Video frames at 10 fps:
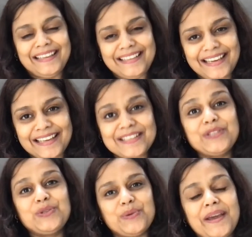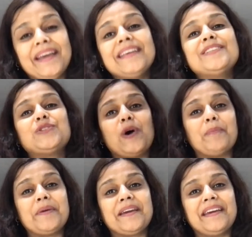Yes, today's
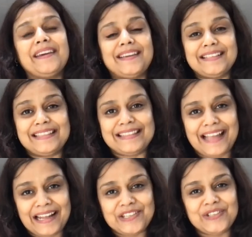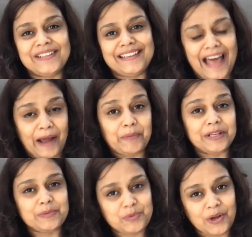topic is natural
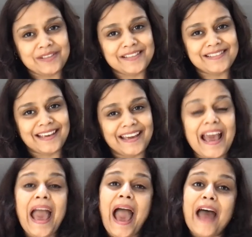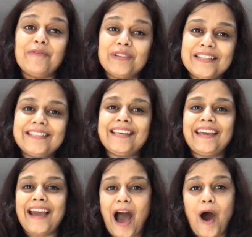language processing, and we'll
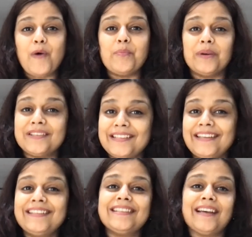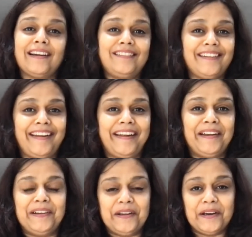see how machines are
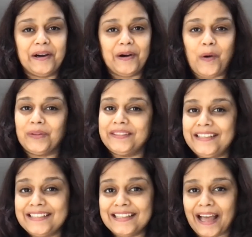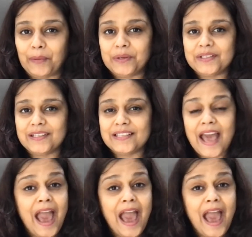trained on these languages,